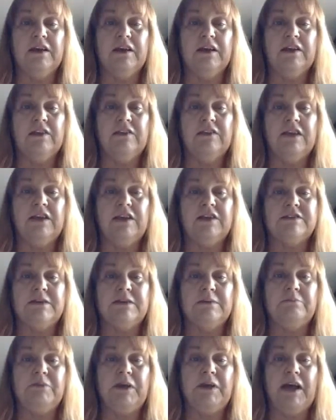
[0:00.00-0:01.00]
Then it's
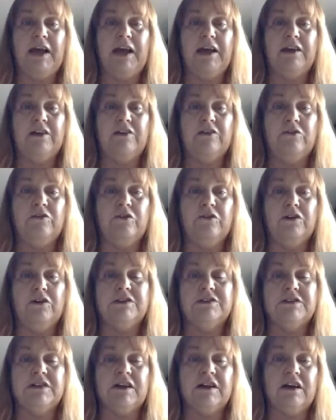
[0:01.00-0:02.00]
a bag or
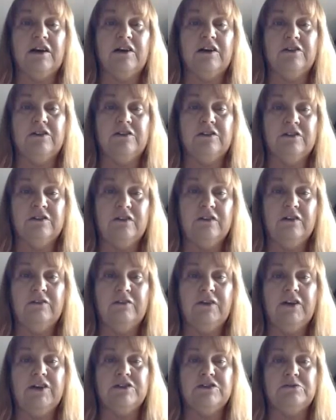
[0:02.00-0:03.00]
it's a carton of
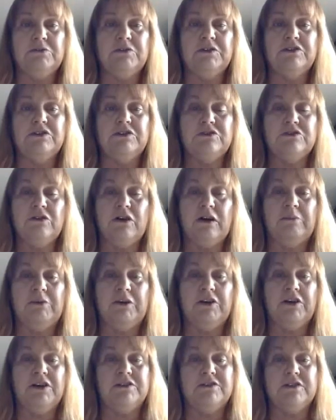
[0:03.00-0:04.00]
unsweetened
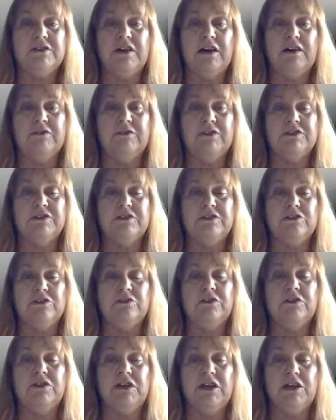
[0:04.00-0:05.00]
strawberries, and obviously you
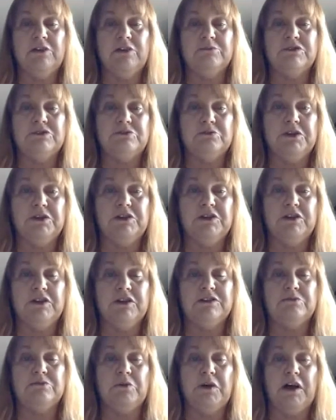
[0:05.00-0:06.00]
can get them sweetened
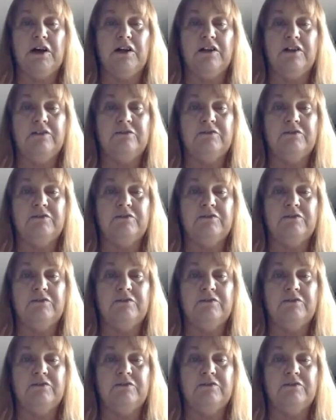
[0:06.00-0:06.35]
as well.